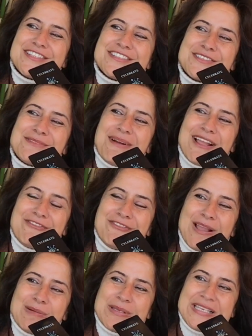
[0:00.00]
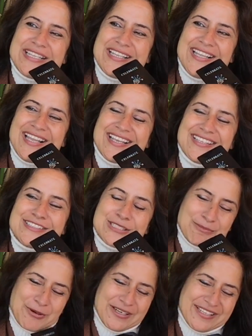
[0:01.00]
into my family and
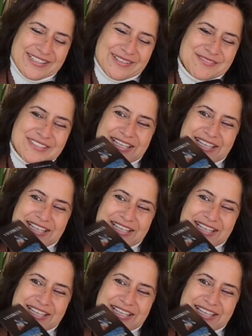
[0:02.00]
supported them.